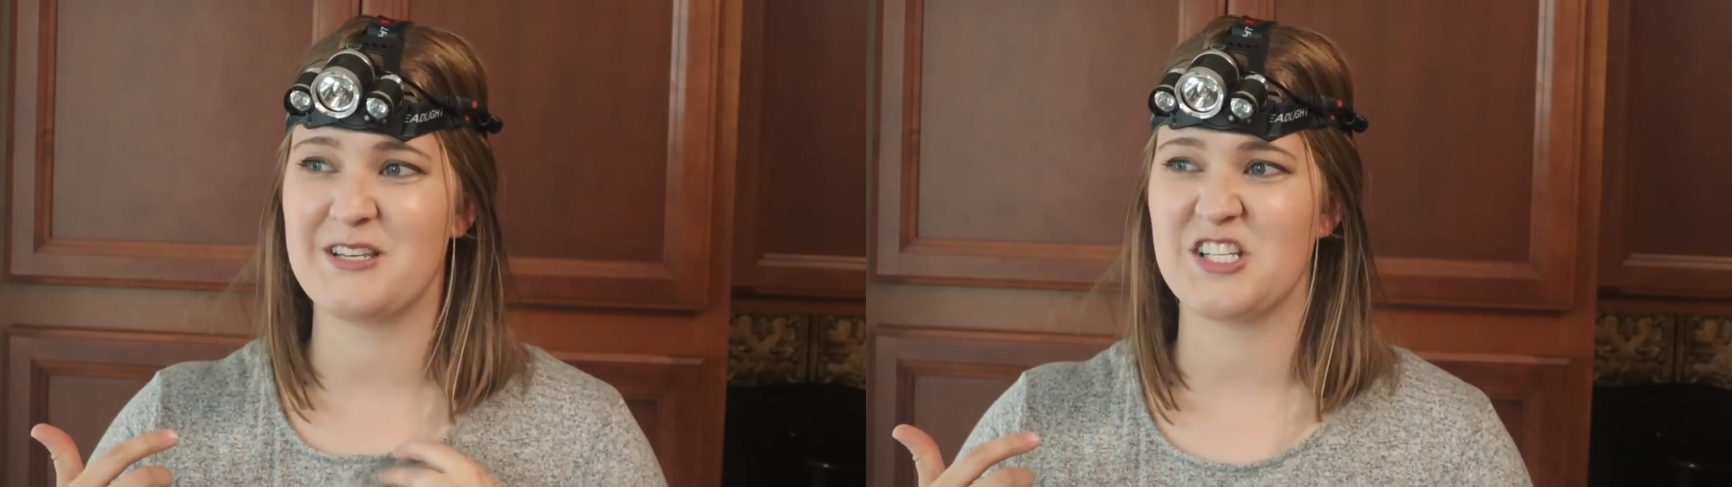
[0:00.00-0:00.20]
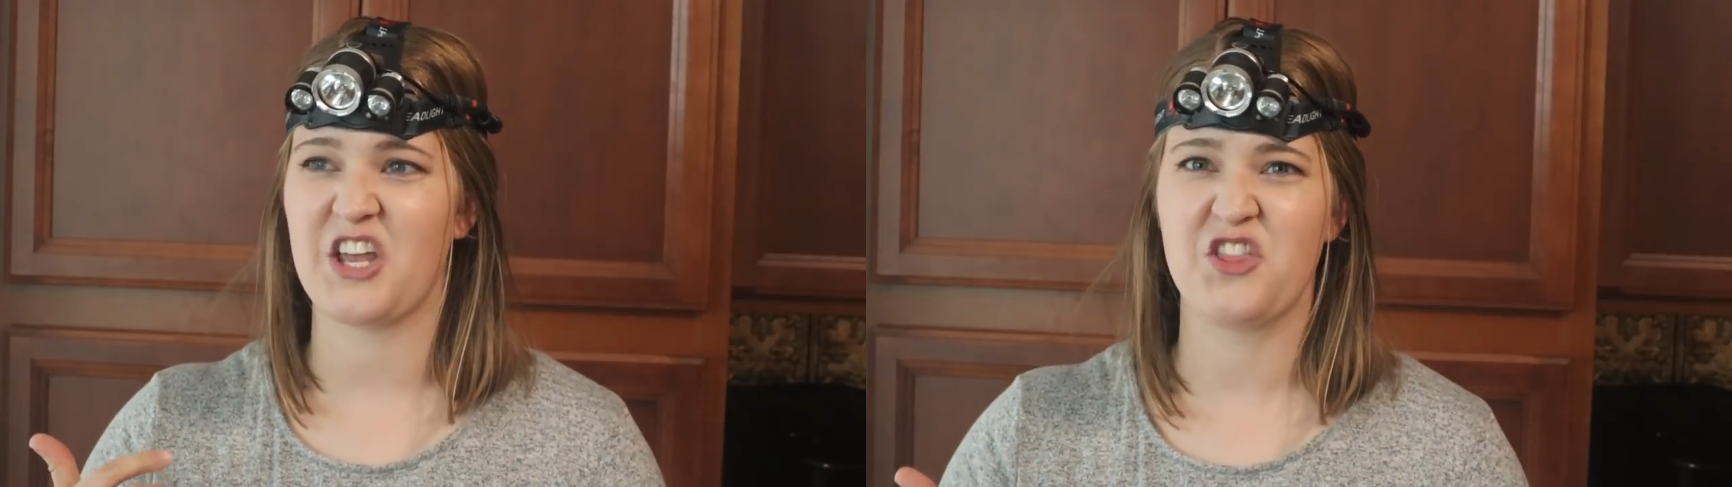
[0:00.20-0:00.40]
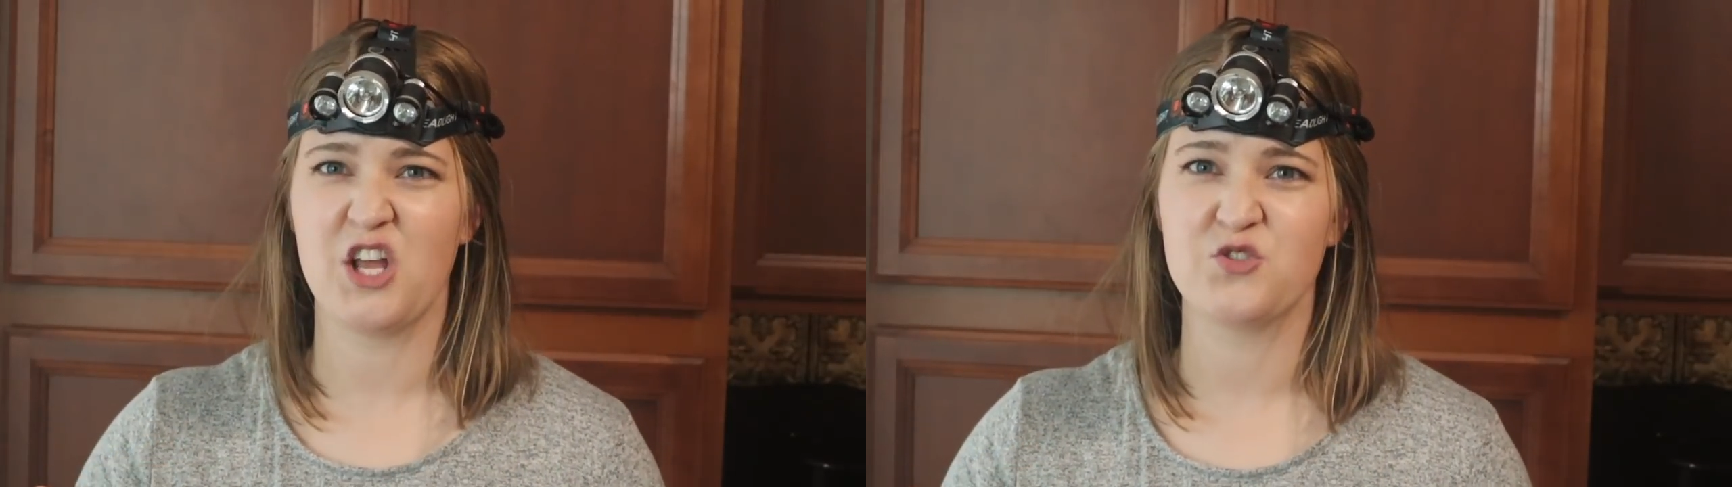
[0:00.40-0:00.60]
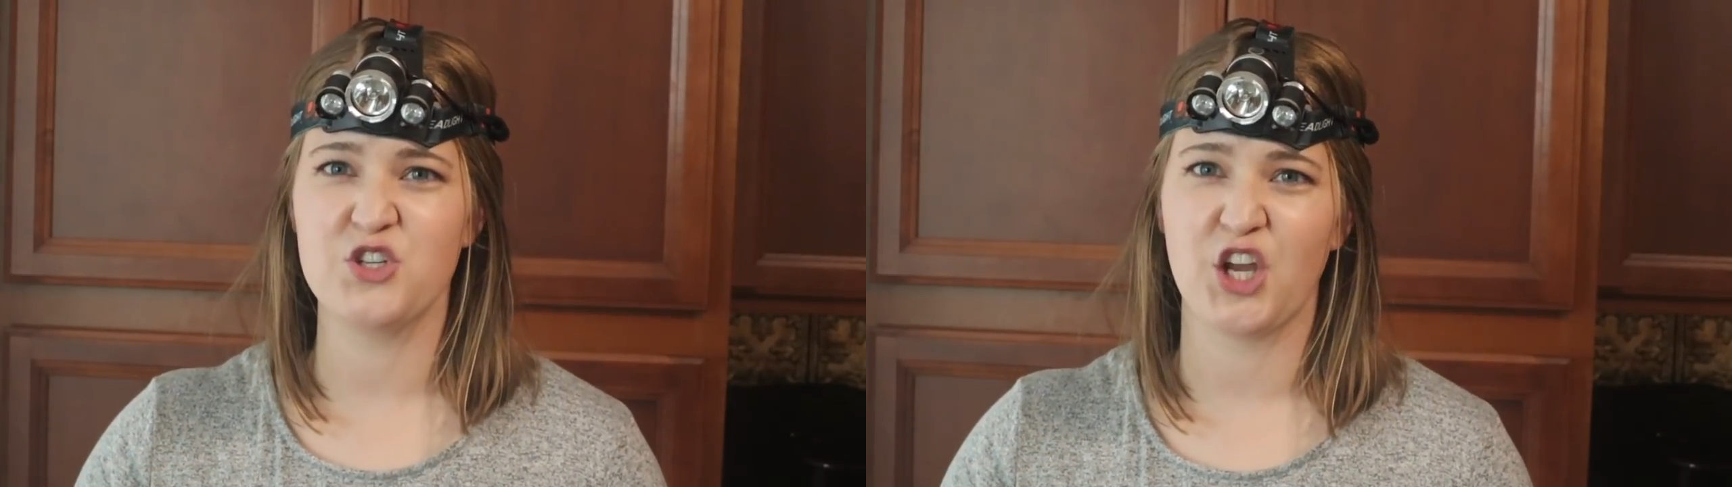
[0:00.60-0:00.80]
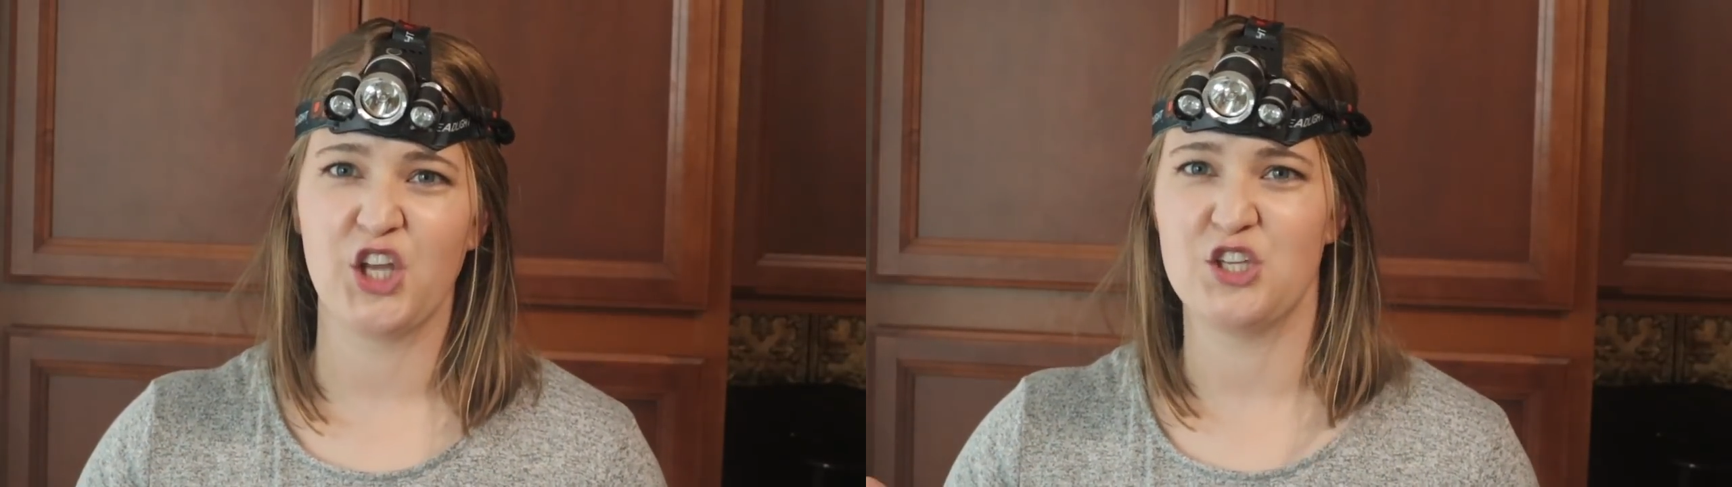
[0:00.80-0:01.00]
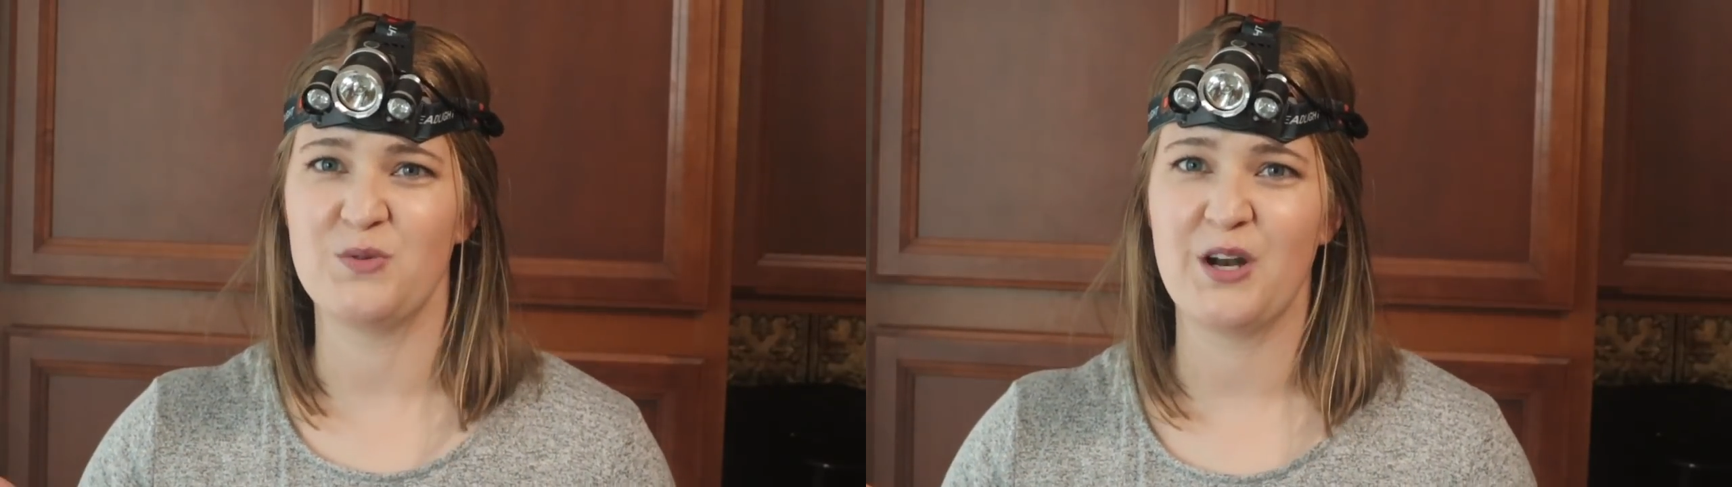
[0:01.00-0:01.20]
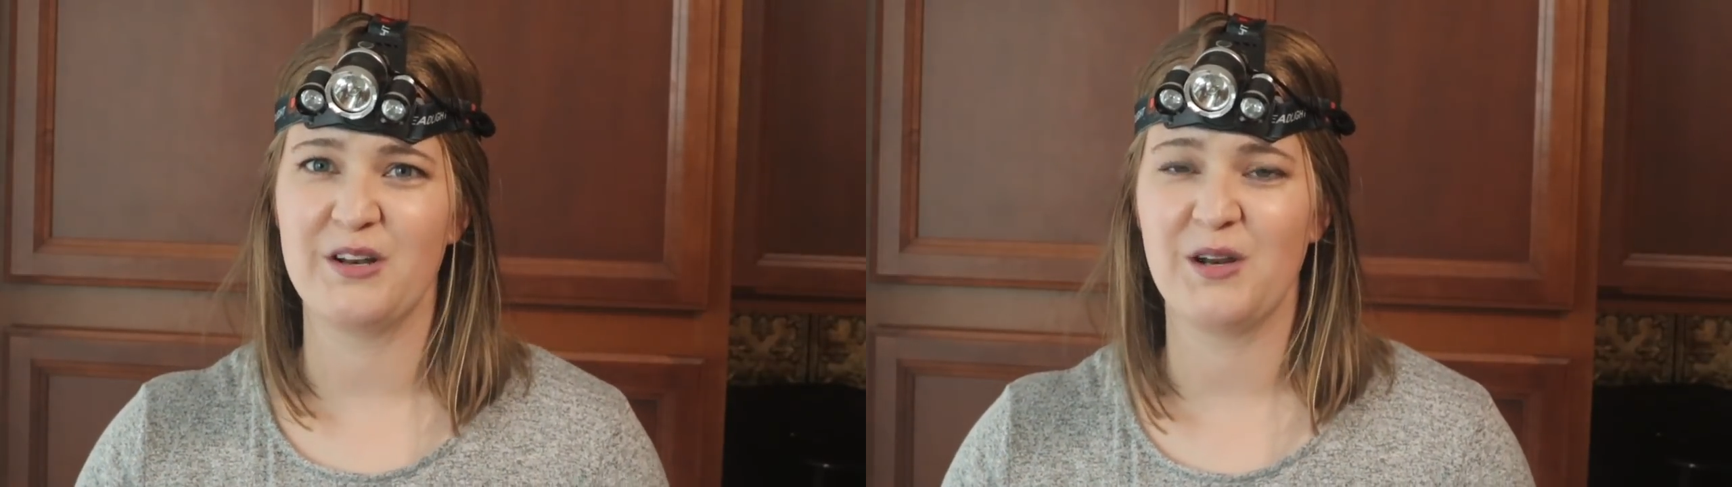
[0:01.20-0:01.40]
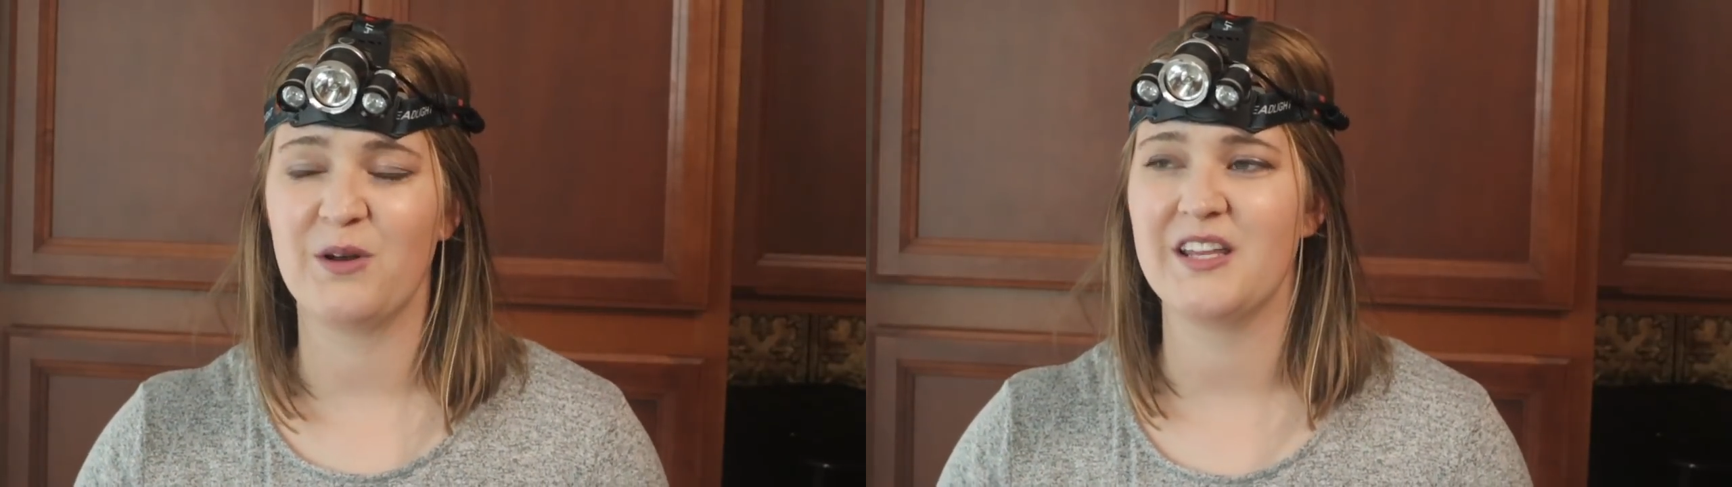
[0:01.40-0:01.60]
He's like, that's ridiculous, we
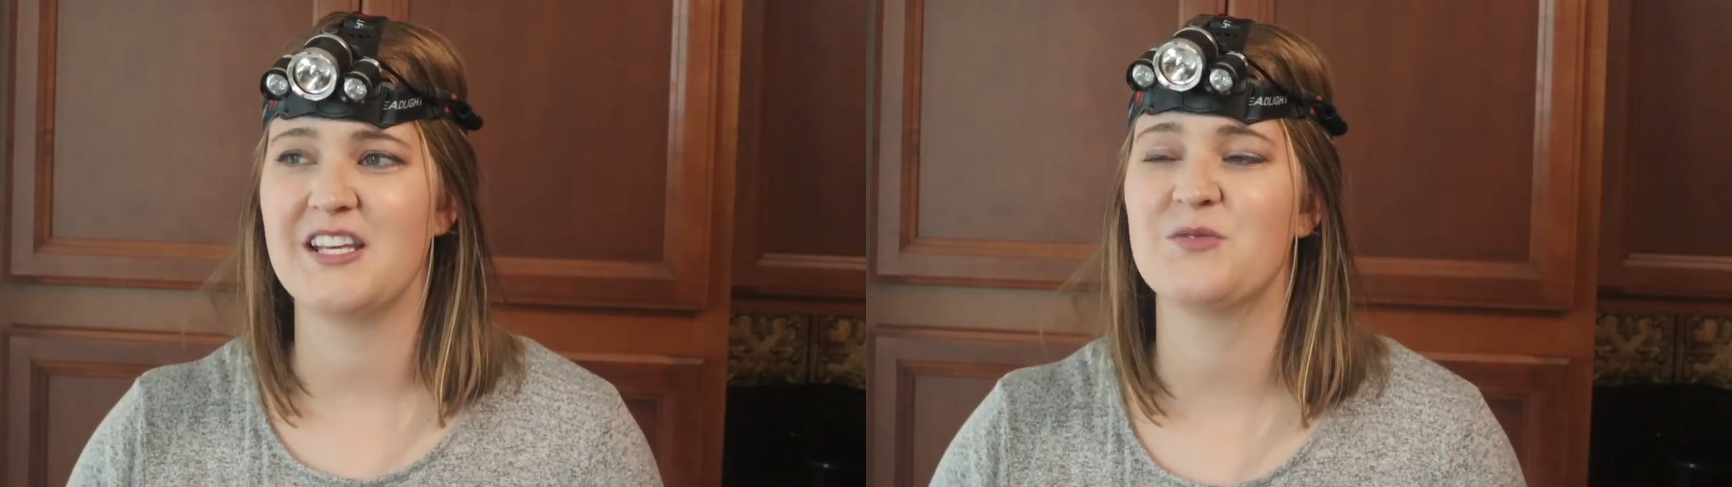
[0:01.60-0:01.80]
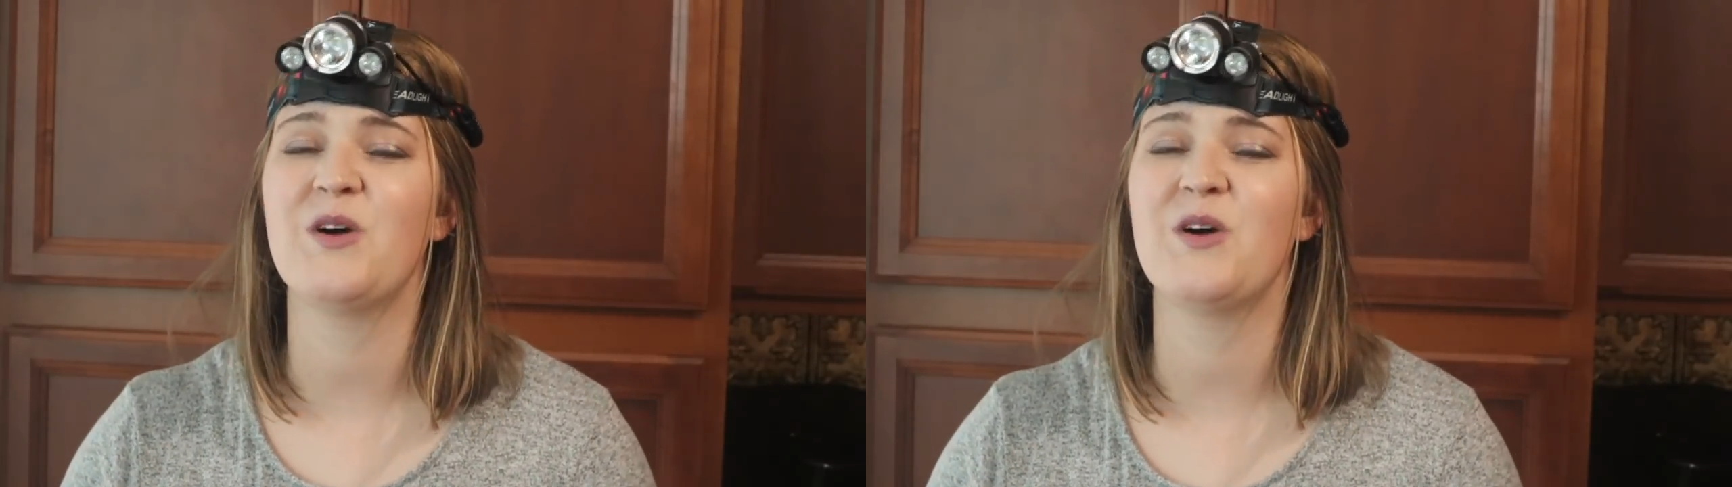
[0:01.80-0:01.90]
don't need one of these.